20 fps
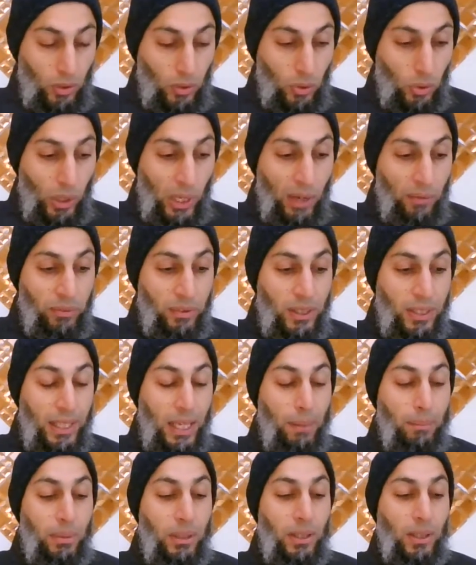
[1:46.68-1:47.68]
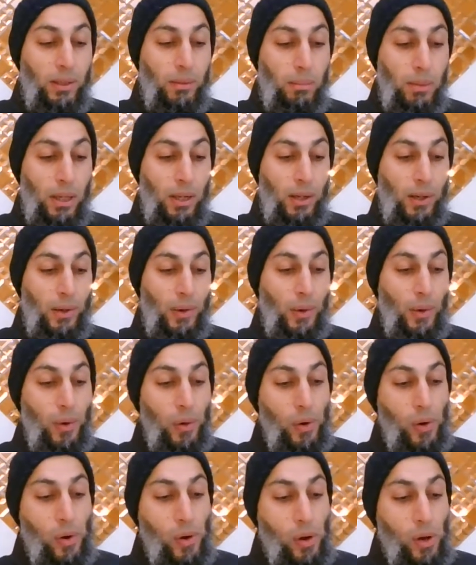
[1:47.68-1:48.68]
you have the capital ba,
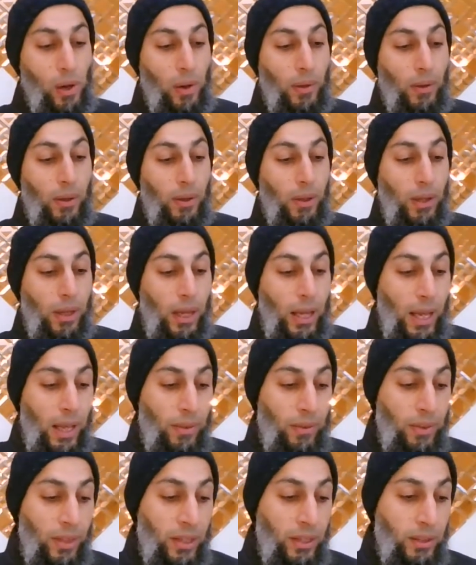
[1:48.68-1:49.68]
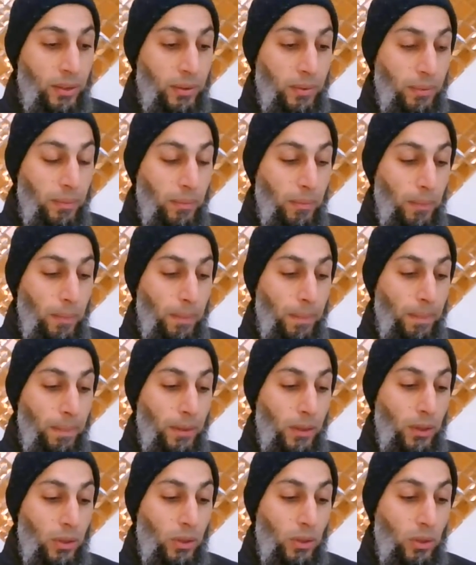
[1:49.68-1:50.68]
and then
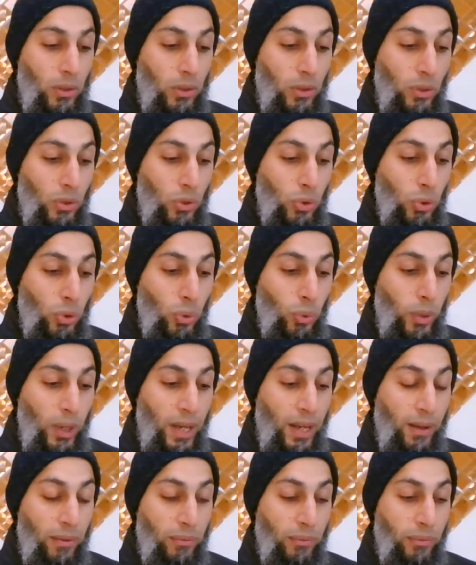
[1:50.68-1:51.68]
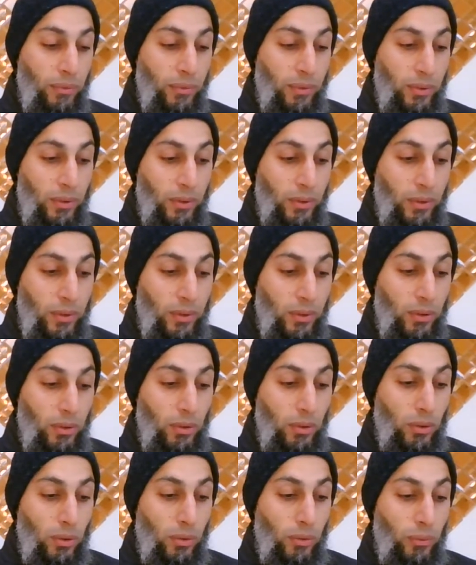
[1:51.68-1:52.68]
you have
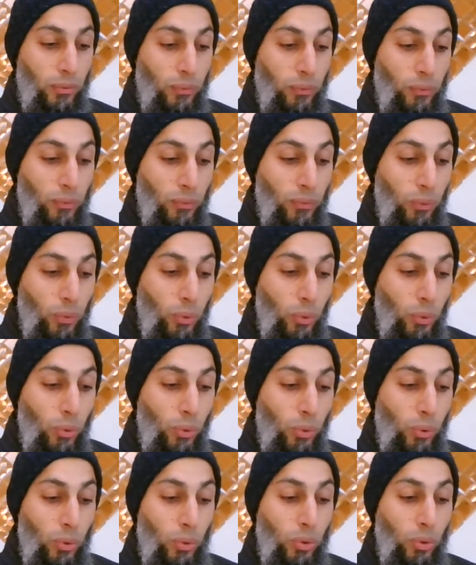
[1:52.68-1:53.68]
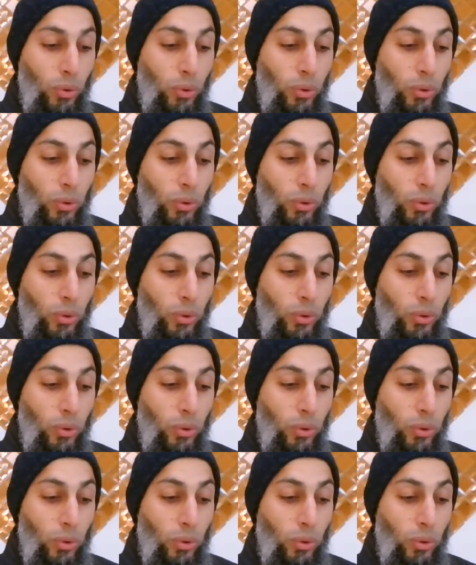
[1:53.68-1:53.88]
4